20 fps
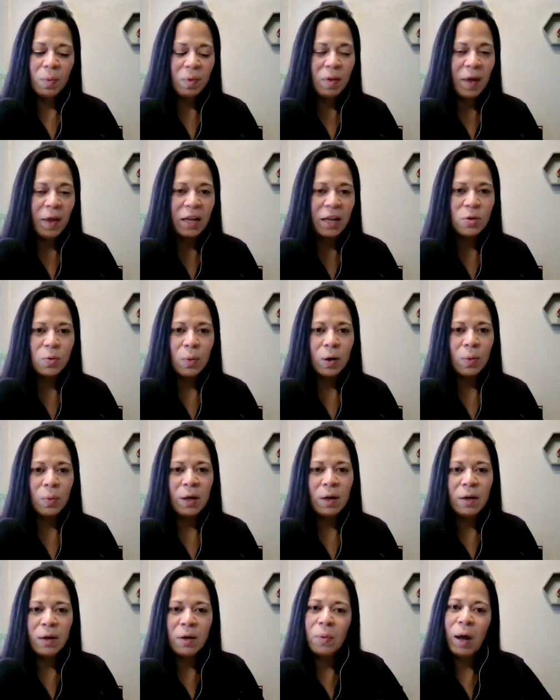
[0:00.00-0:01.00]
that's
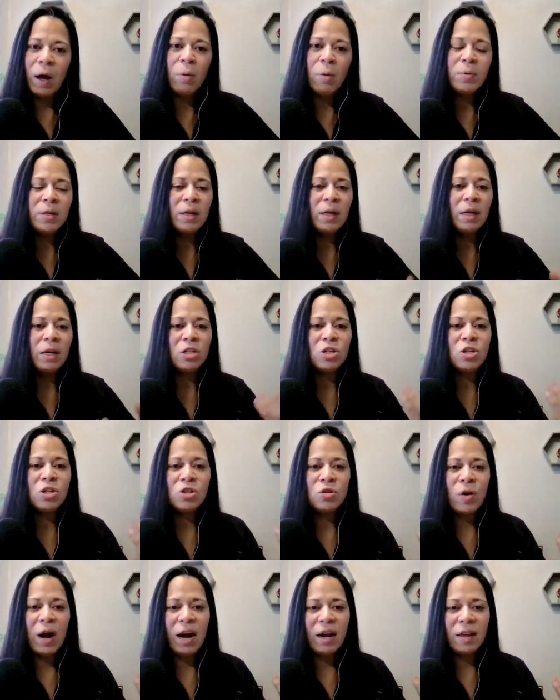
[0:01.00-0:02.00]
where we, help
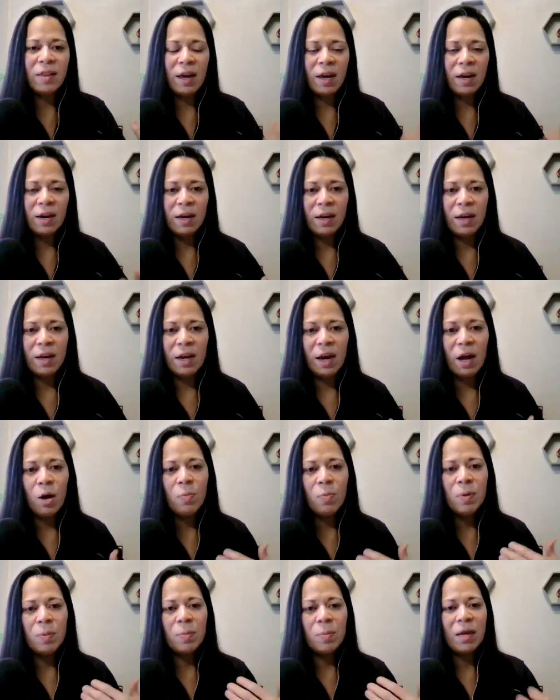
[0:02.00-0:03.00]
to extract that
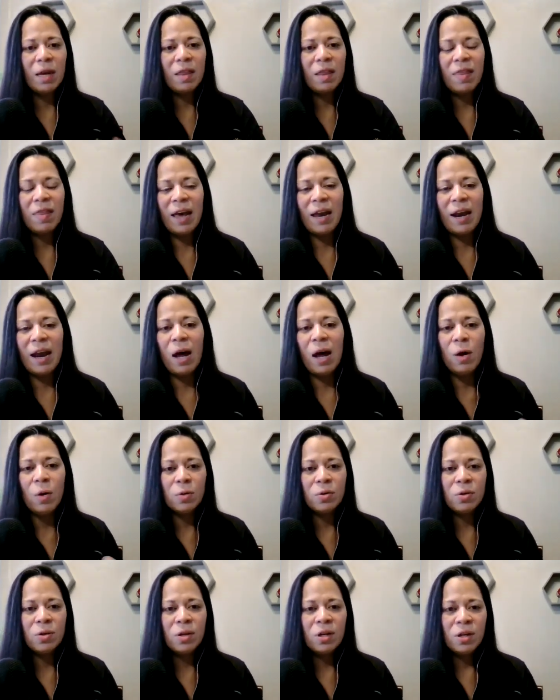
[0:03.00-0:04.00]
and help them get that
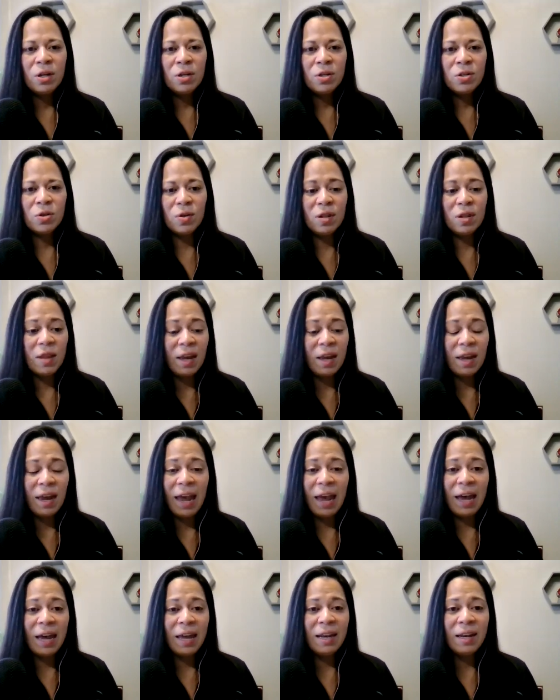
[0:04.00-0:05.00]
out so that
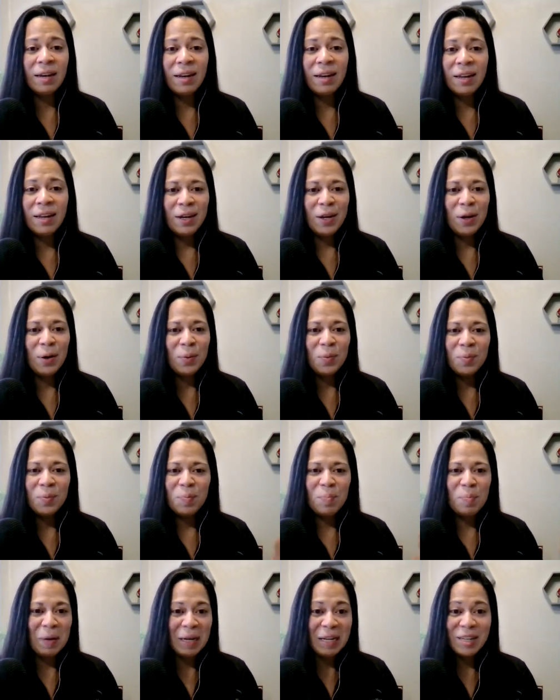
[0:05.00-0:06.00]
they can,
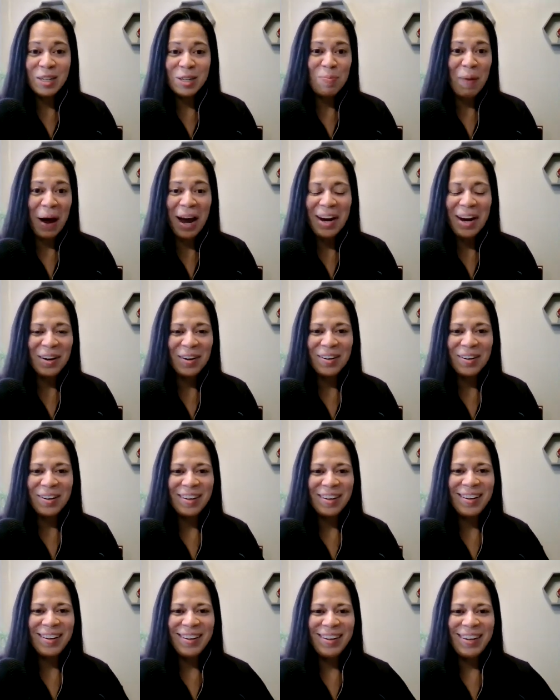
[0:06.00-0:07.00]
be
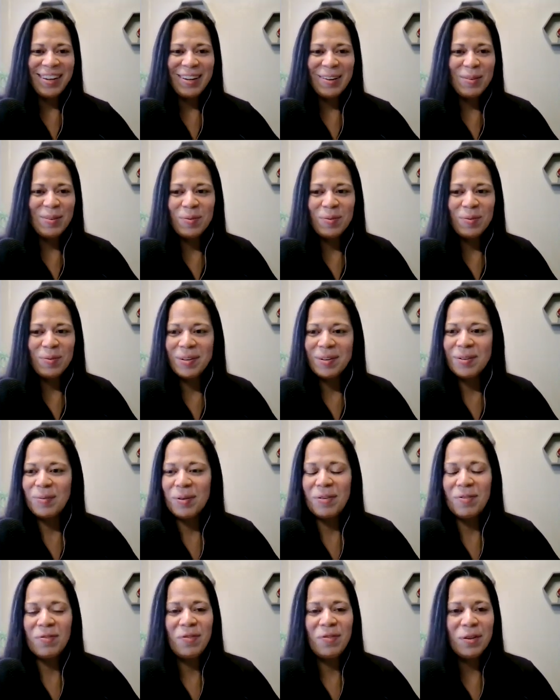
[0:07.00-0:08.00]
inspired.
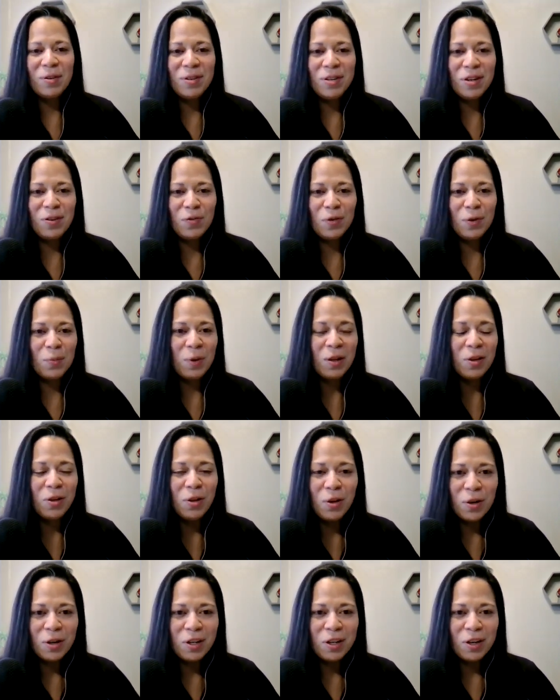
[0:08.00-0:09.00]
We feel different. We
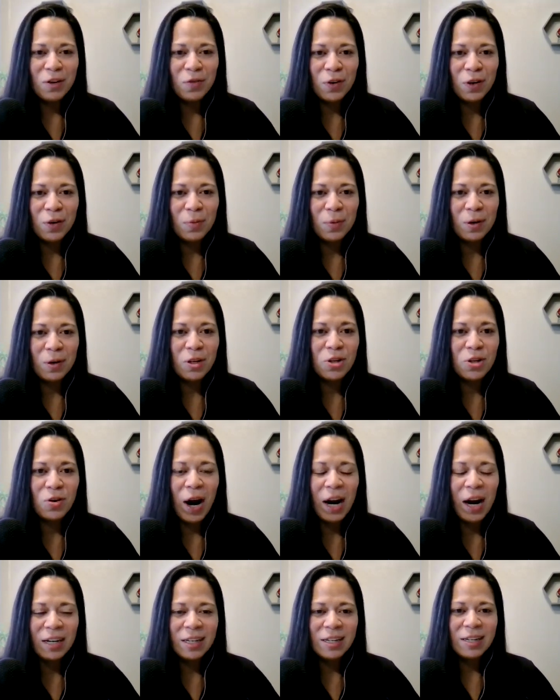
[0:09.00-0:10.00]
look different. We're
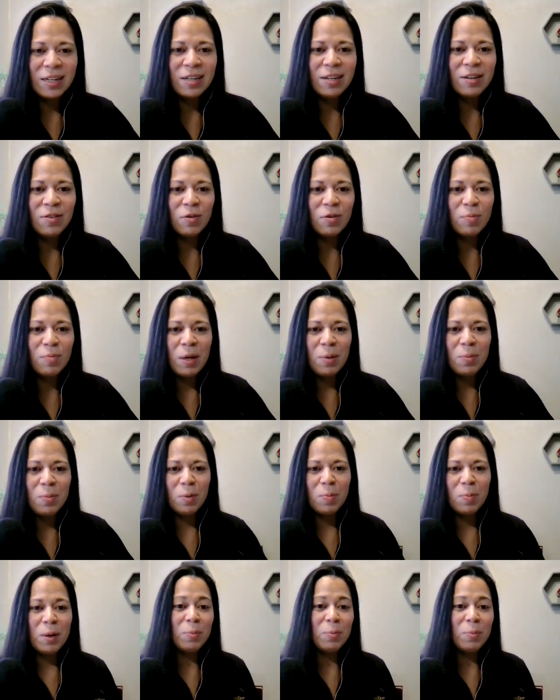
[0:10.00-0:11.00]
attracted to different people.
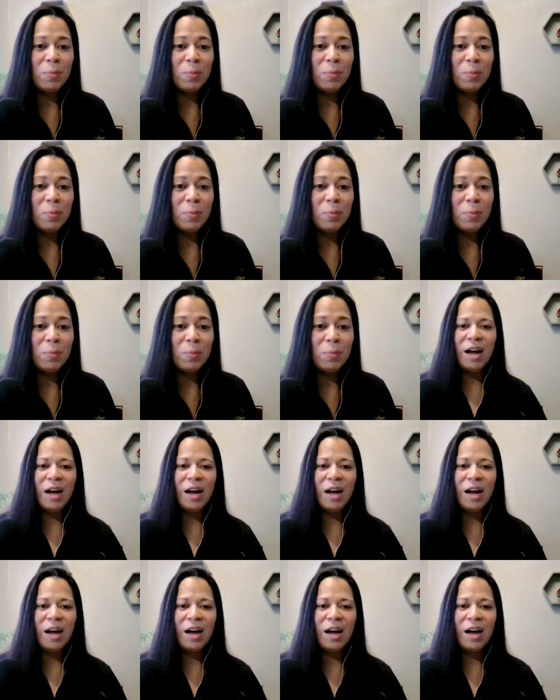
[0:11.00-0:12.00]
People are attracted to
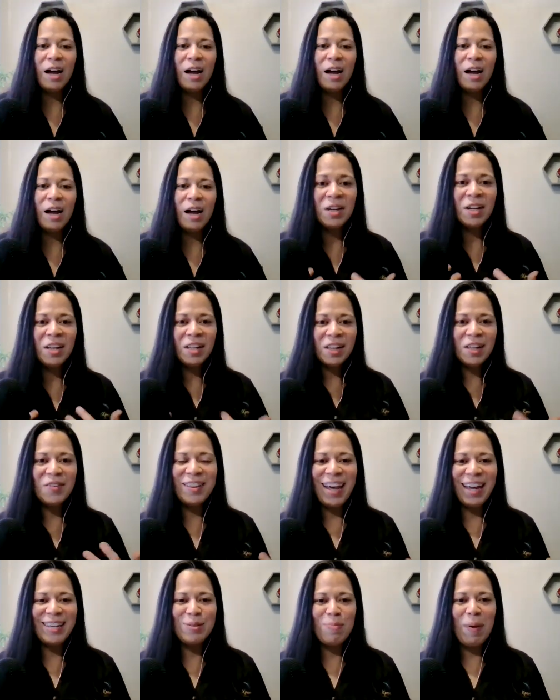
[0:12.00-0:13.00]
us when we're
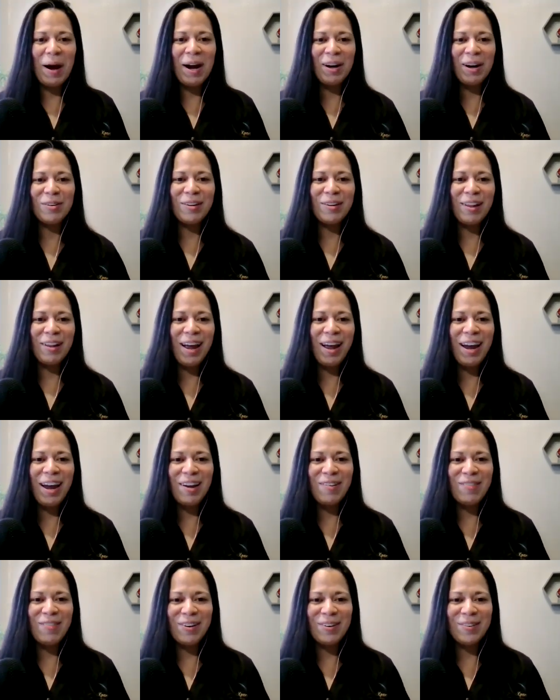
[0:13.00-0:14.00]
living that inspired
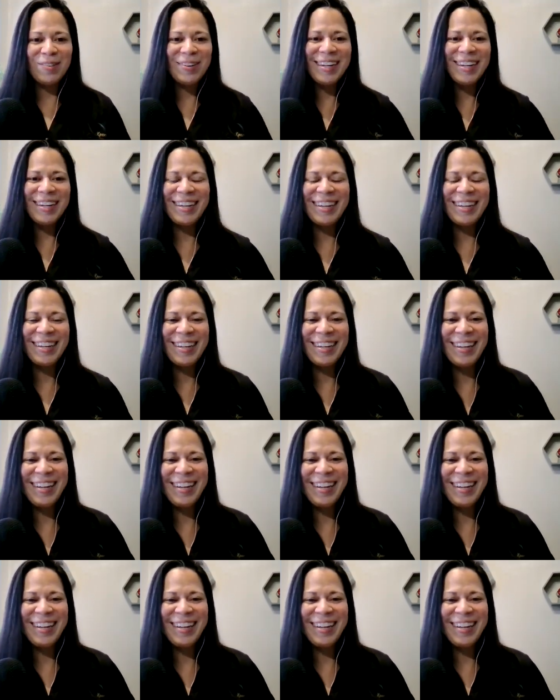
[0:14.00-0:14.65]
life, aren't we?